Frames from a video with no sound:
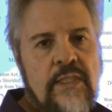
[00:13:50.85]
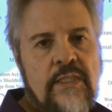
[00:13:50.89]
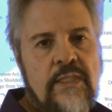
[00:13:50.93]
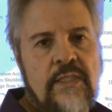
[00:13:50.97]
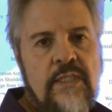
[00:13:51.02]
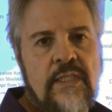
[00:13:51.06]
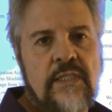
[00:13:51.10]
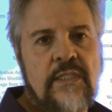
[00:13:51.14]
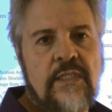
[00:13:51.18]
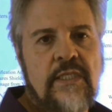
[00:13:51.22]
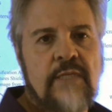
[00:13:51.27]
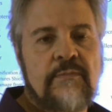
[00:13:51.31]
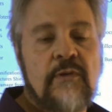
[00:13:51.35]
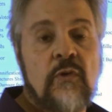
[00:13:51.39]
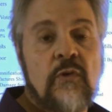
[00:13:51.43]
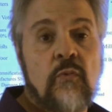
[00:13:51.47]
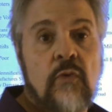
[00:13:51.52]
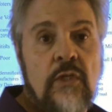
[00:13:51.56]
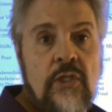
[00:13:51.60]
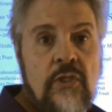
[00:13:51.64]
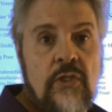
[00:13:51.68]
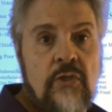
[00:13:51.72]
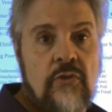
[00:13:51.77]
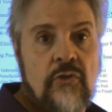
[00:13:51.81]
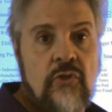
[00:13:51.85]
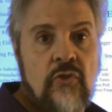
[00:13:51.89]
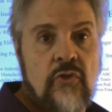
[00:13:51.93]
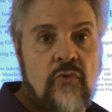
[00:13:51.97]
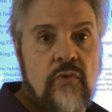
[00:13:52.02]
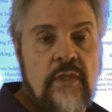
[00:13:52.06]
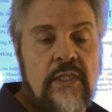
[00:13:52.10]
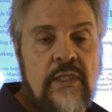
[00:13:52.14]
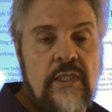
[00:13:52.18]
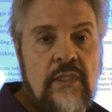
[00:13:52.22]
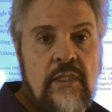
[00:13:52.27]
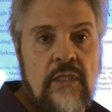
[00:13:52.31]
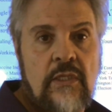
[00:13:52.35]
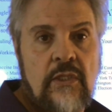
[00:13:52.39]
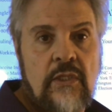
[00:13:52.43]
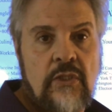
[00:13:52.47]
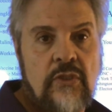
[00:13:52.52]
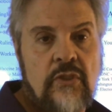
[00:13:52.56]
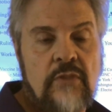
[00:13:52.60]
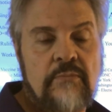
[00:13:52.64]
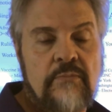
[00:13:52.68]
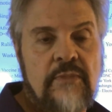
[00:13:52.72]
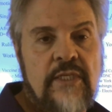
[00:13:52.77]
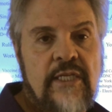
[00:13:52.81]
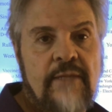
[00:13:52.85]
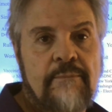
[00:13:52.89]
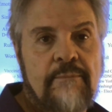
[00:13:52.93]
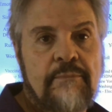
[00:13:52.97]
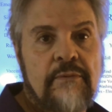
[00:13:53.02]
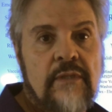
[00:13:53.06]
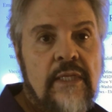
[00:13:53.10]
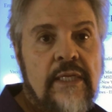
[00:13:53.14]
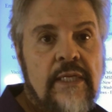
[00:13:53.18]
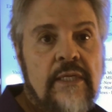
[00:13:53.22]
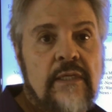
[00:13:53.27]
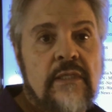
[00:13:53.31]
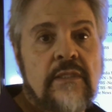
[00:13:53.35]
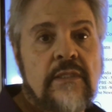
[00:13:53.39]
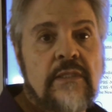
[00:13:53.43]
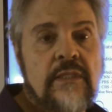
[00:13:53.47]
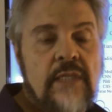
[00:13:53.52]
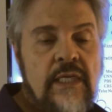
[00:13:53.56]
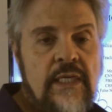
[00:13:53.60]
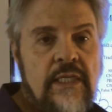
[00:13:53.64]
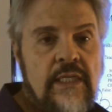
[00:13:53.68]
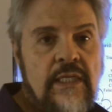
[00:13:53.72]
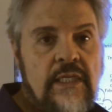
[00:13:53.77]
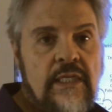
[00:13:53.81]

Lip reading: system and what they're doing to manipulate us and